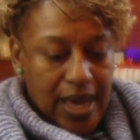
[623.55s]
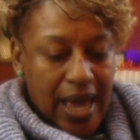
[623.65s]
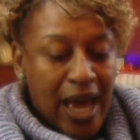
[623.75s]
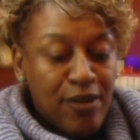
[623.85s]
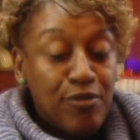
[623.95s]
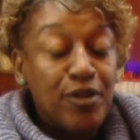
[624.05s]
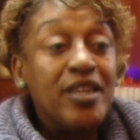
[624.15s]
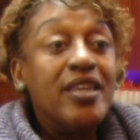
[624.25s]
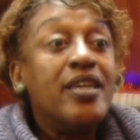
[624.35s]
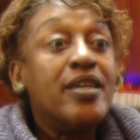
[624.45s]
And for
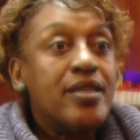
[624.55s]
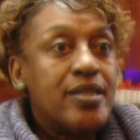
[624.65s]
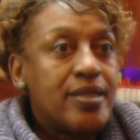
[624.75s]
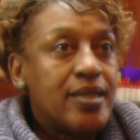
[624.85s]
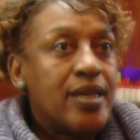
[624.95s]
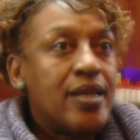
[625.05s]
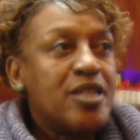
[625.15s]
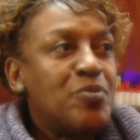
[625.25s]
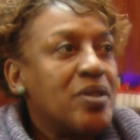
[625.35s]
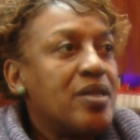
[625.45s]
years, it
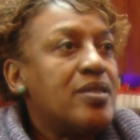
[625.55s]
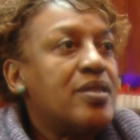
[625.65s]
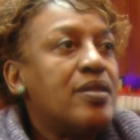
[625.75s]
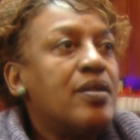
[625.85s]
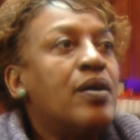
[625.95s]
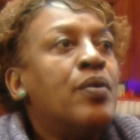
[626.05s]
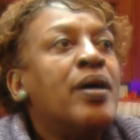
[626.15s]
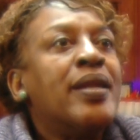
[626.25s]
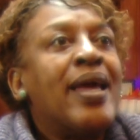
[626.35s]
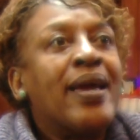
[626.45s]
has been considered, a
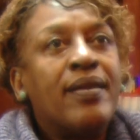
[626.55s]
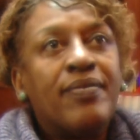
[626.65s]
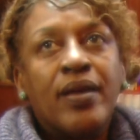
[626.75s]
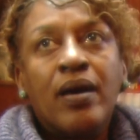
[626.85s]
negative thing.